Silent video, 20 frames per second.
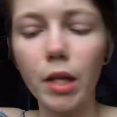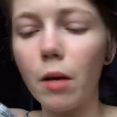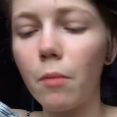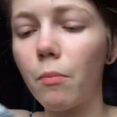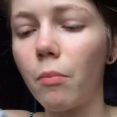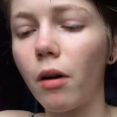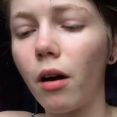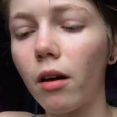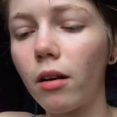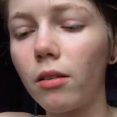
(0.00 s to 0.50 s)

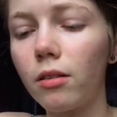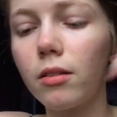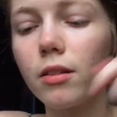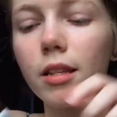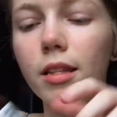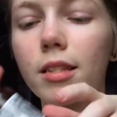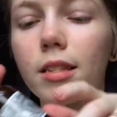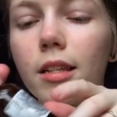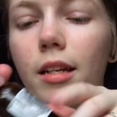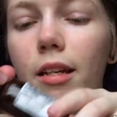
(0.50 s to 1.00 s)
bottle
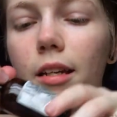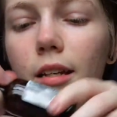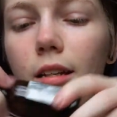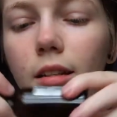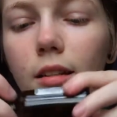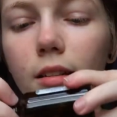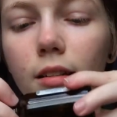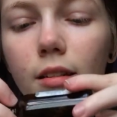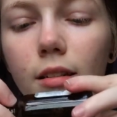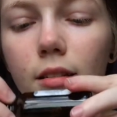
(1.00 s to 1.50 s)
that's like
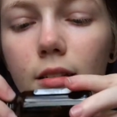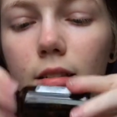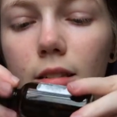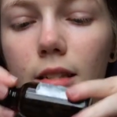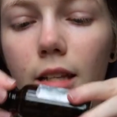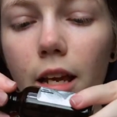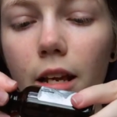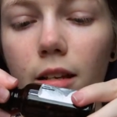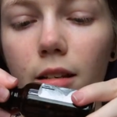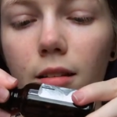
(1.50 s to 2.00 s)

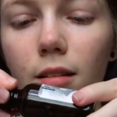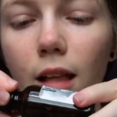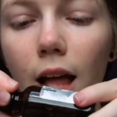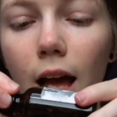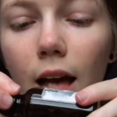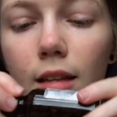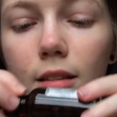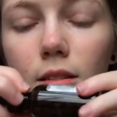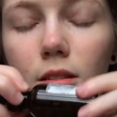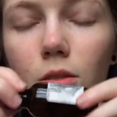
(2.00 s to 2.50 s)
stained
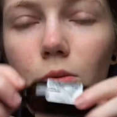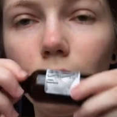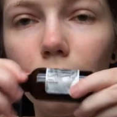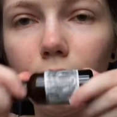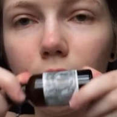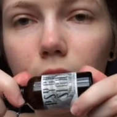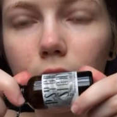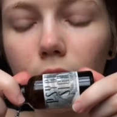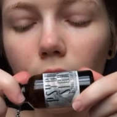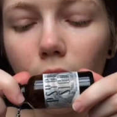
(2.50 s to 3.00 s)
glass to where
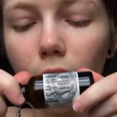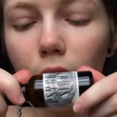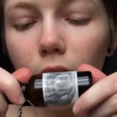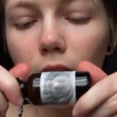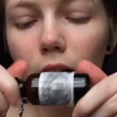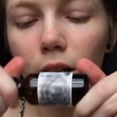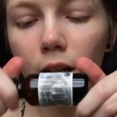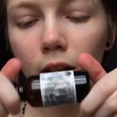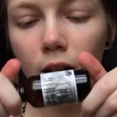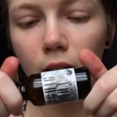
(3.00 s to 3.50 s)
it's
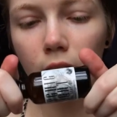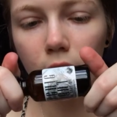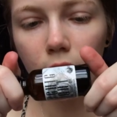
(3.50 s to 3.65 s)
darker,